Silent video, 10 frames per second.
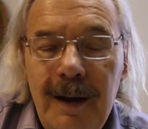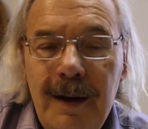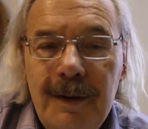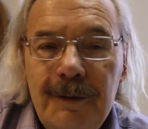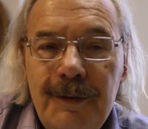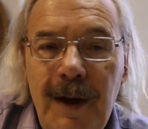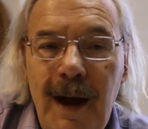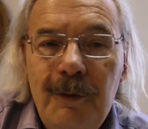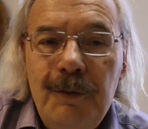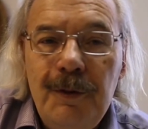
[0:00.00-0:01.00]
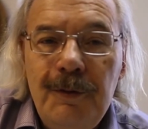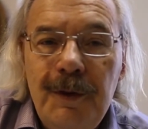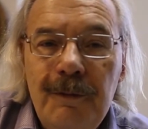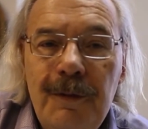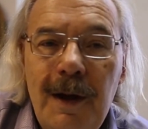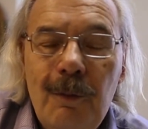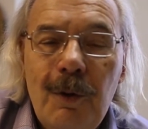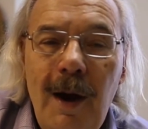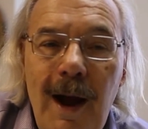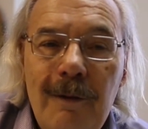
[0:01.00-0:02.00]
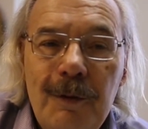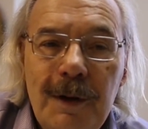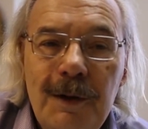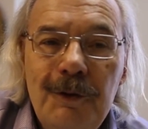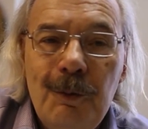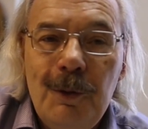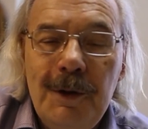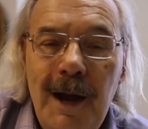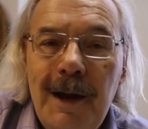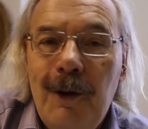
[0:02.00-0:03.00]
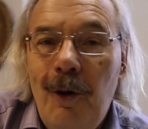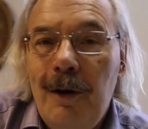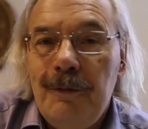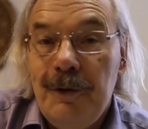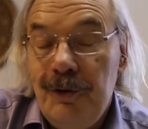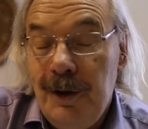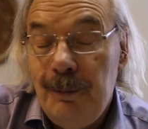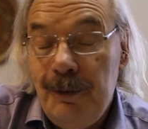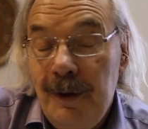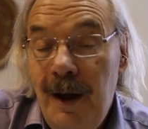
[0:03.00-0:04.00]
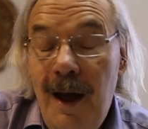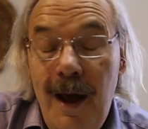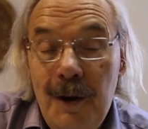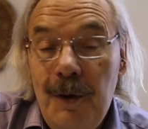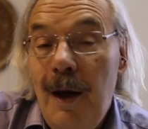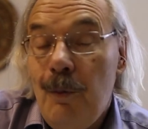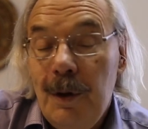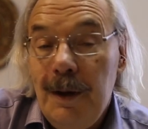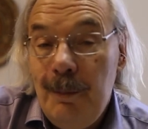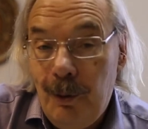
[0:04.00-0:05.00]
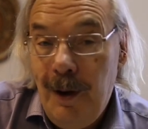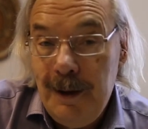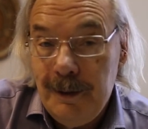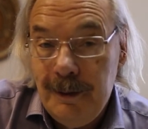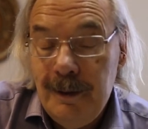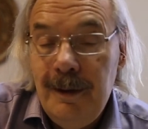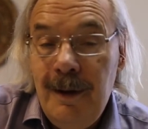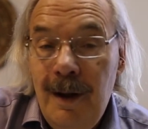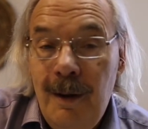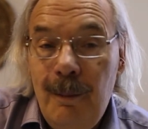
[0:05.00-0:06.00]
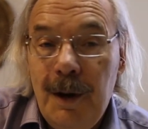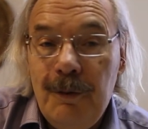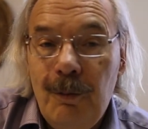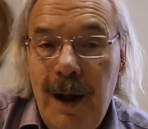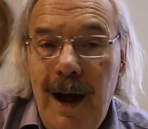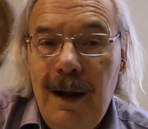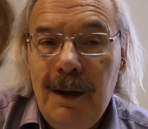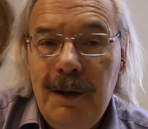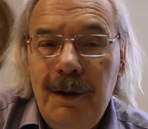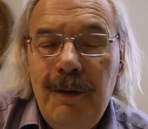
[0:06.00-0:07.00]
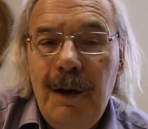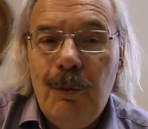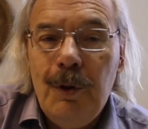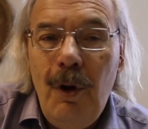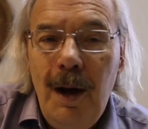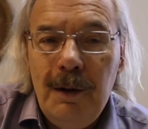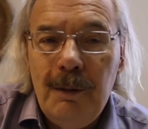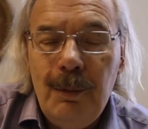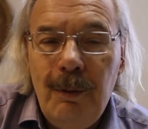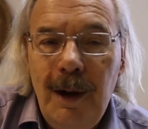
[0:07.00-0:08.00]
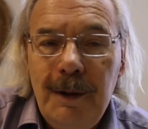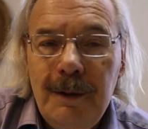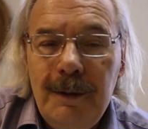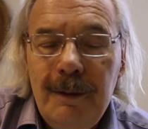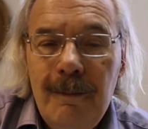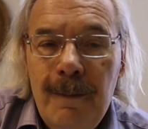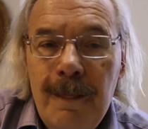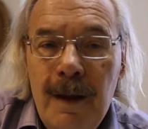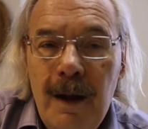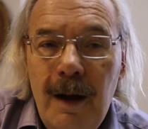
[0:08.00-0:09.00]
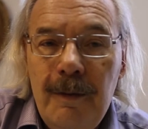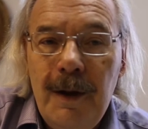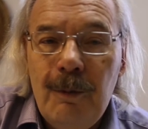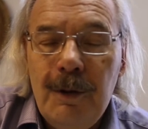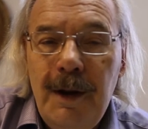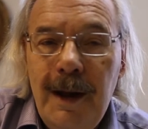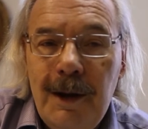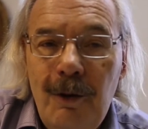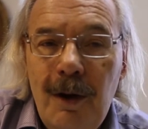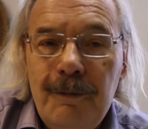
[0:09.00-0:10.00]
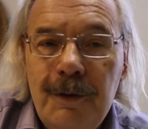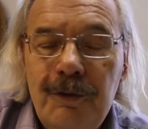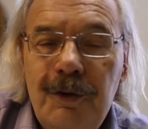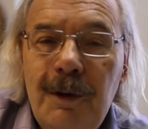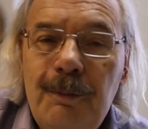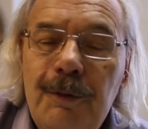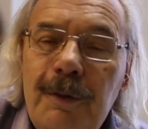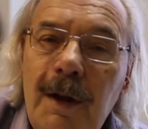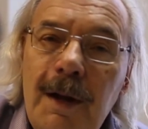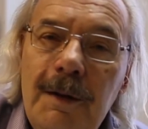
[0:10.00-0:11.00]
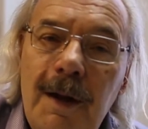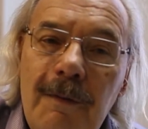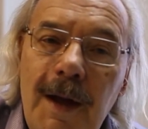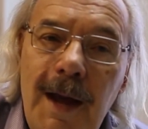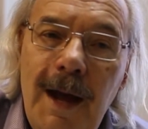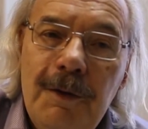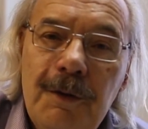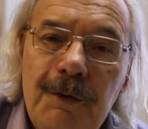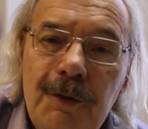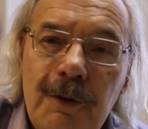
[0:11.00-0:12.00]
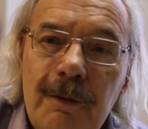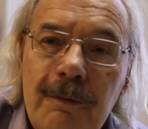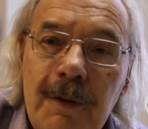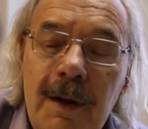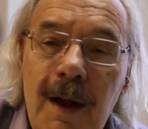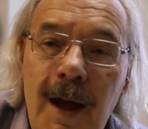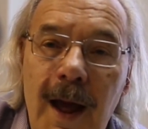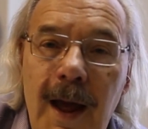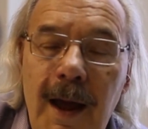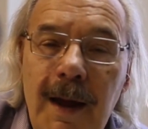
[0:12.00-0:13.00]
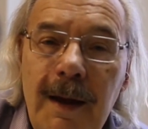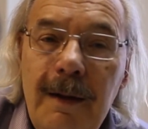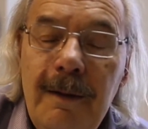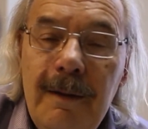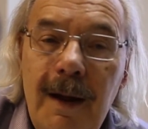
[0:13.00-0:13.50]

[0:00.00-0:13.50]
It sounds as if they were Africans who were taken off the ships and that were liberated, but in reality they were not liberated. They were taken off the ships and then they had to serve a